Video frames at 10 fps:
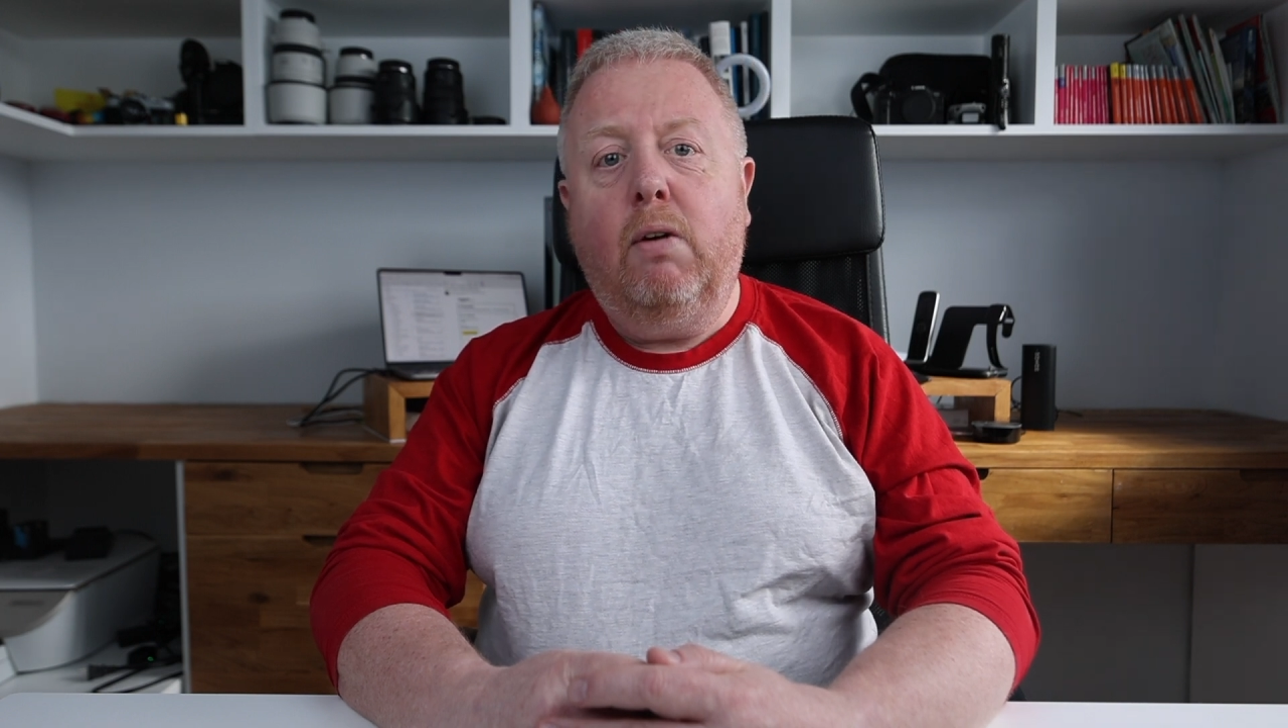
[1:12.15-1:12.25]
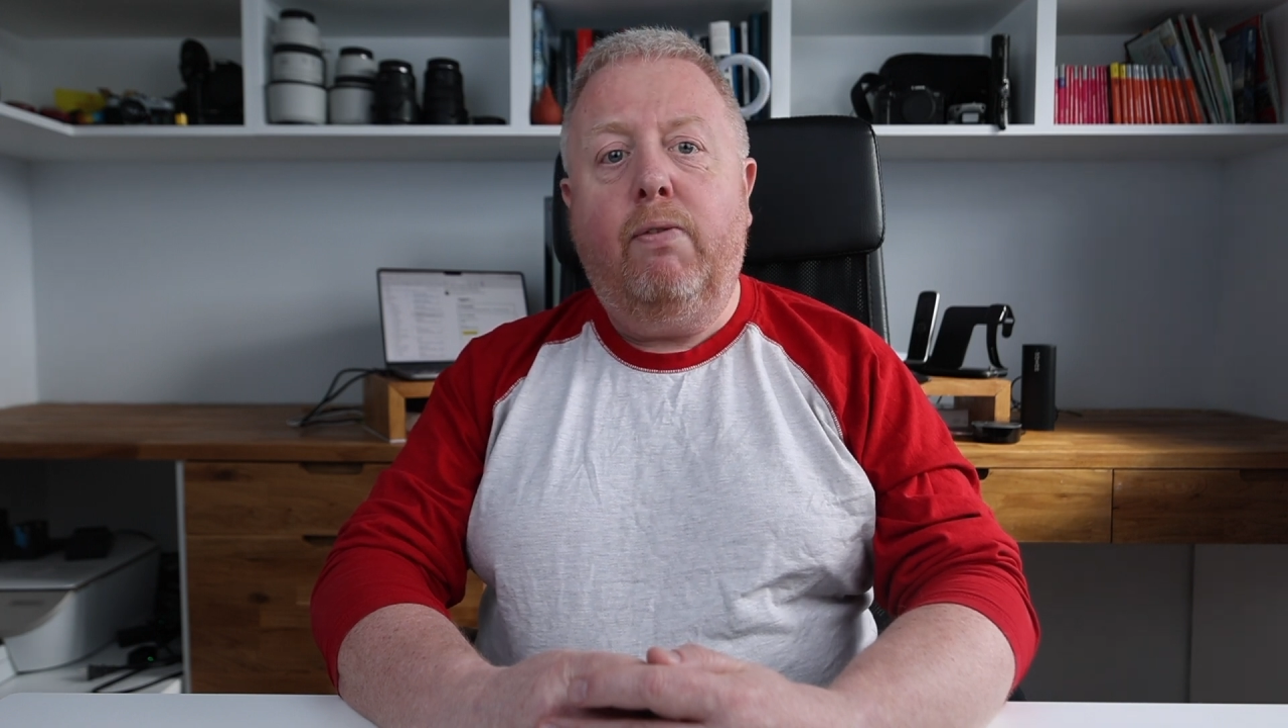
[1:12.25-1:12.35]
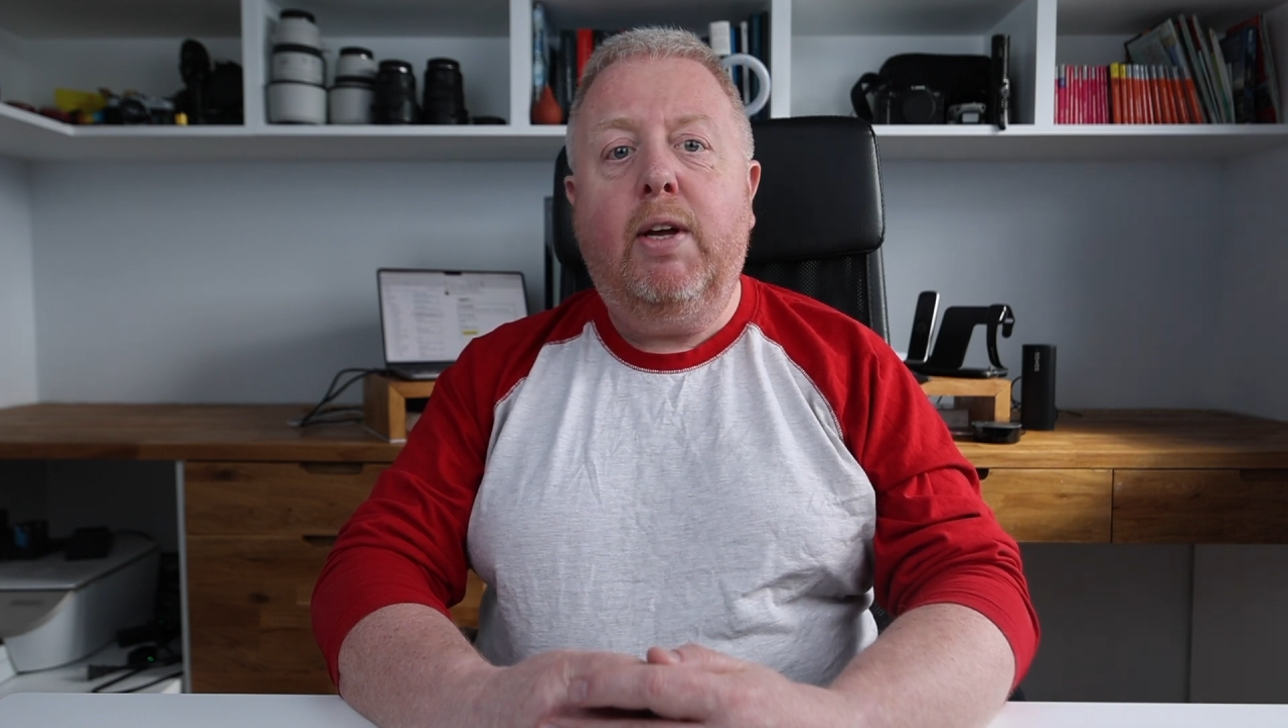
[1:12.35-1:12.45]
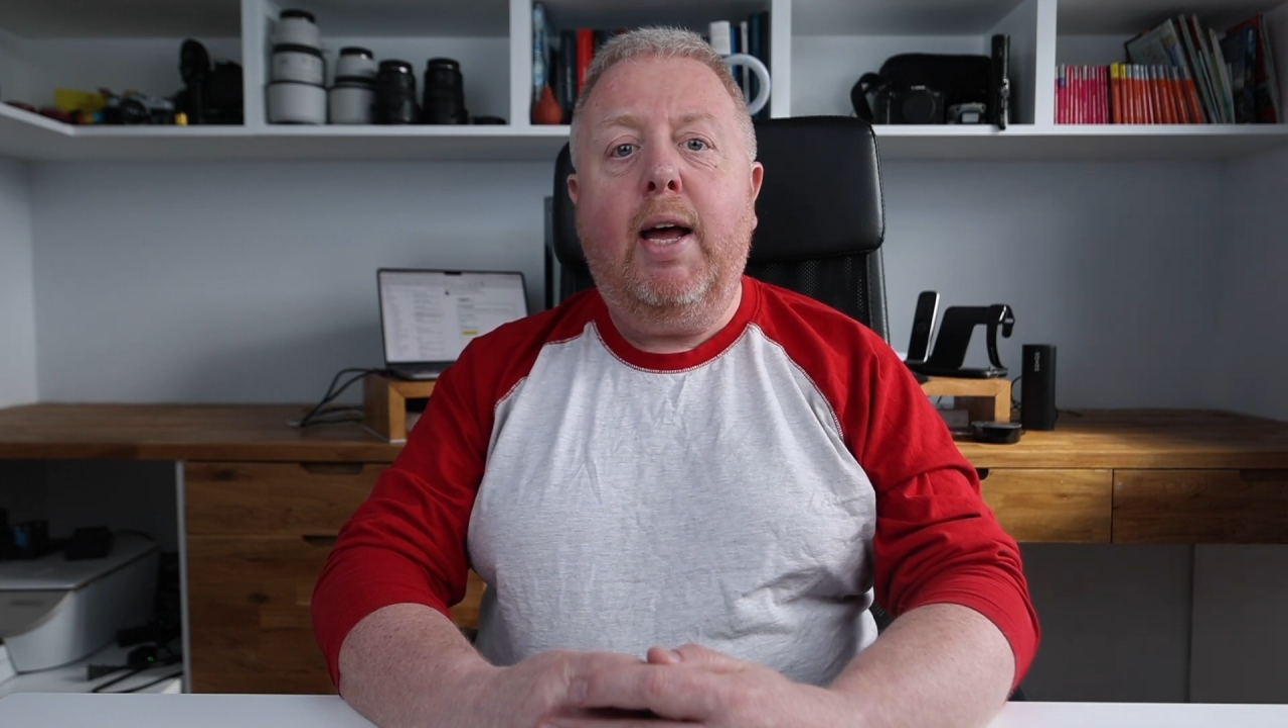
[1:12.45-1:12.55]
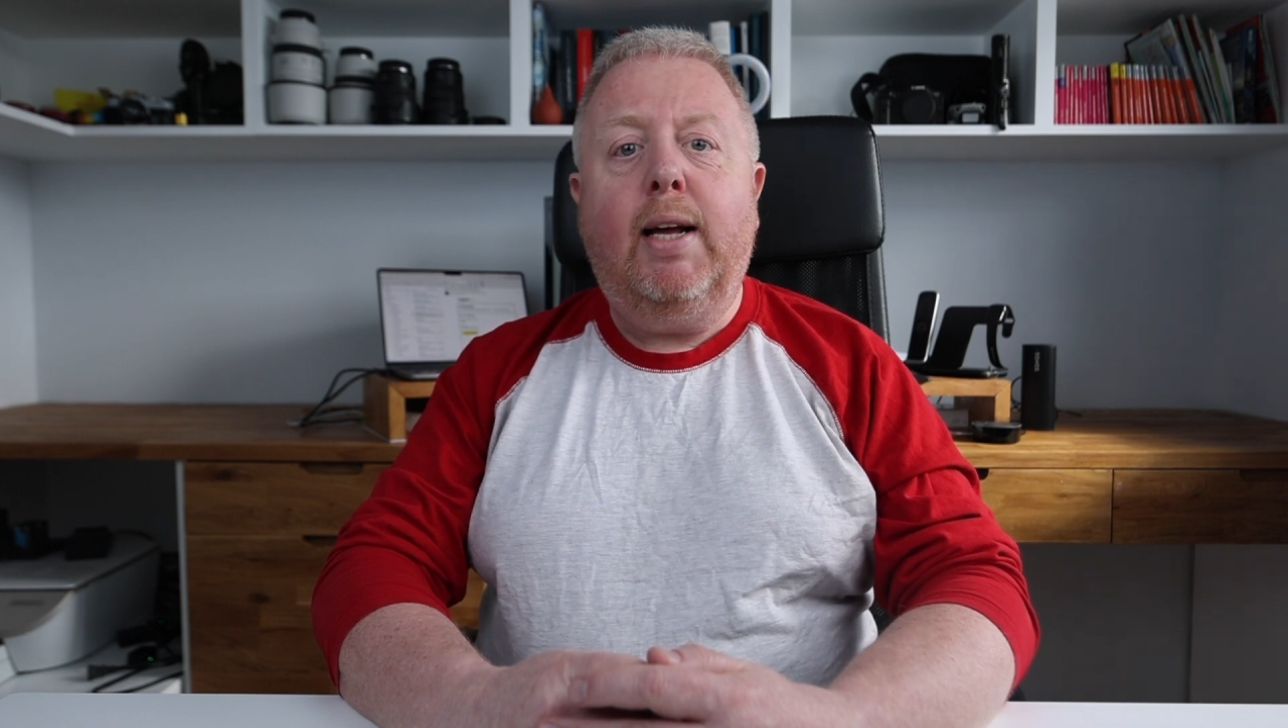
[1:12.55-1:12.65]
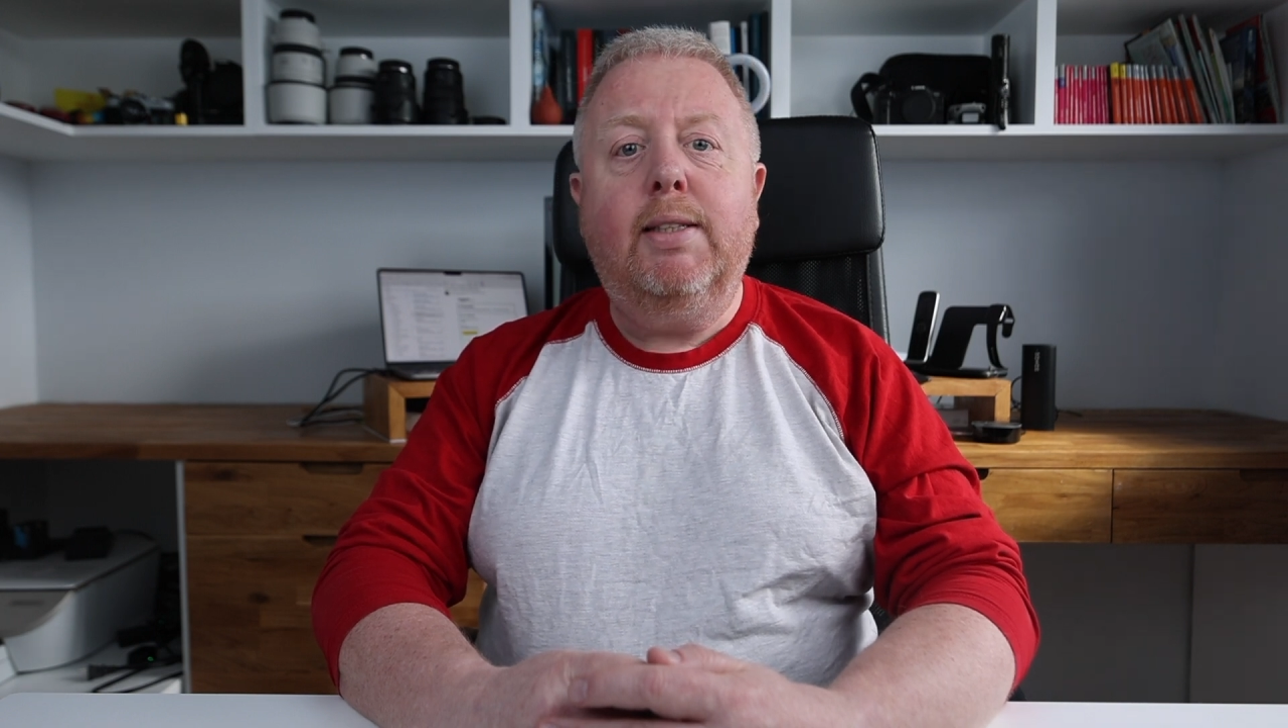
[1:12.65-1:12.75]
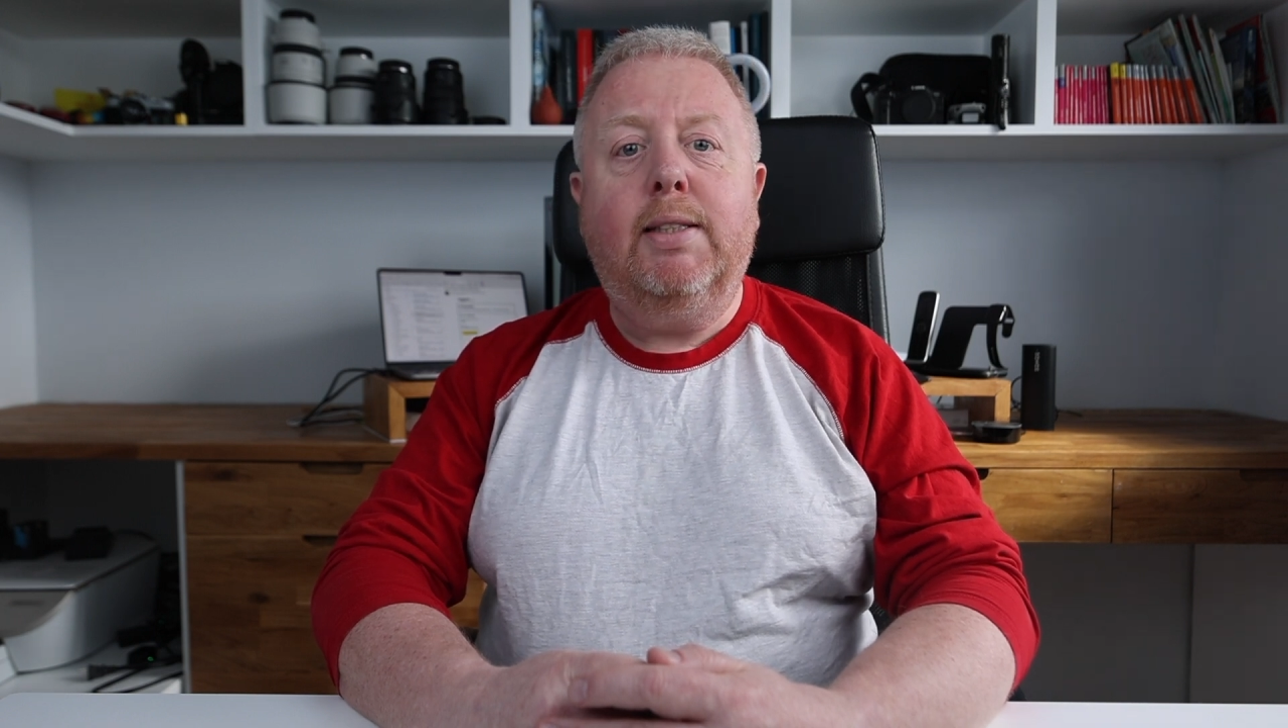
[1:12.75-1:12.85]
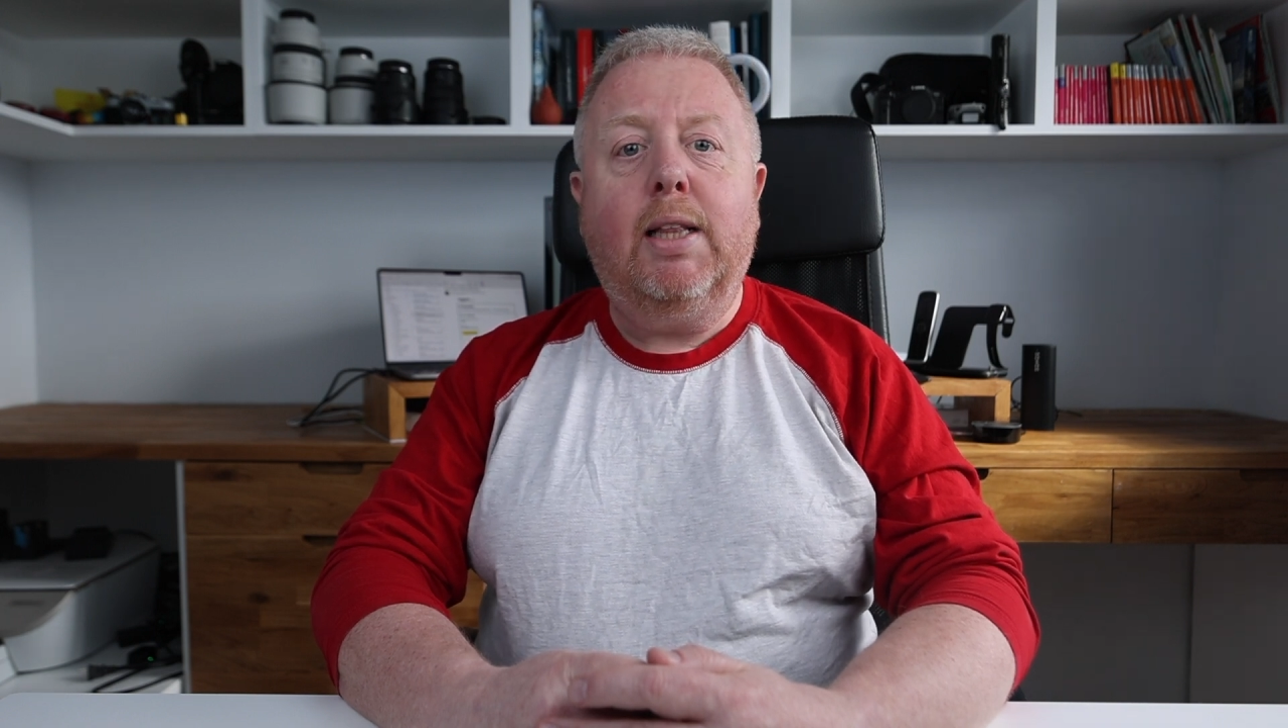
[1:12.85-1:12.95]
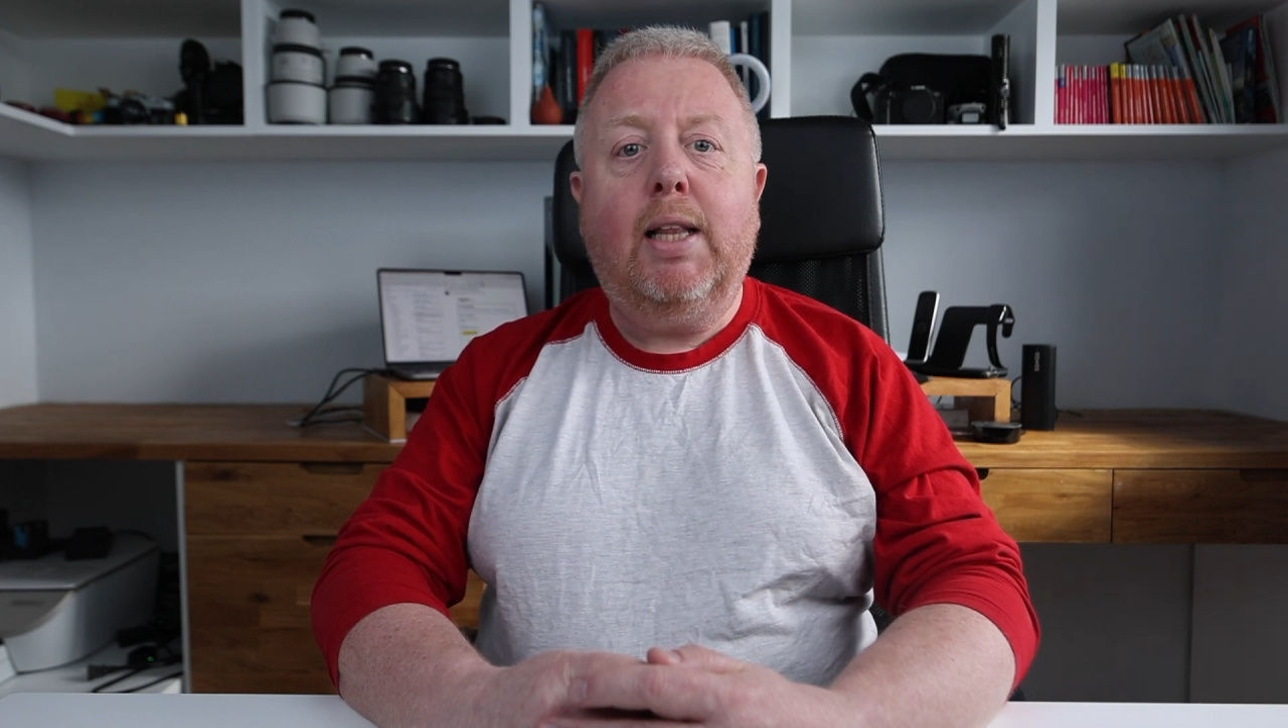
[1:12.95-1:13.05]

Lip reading: Don't forget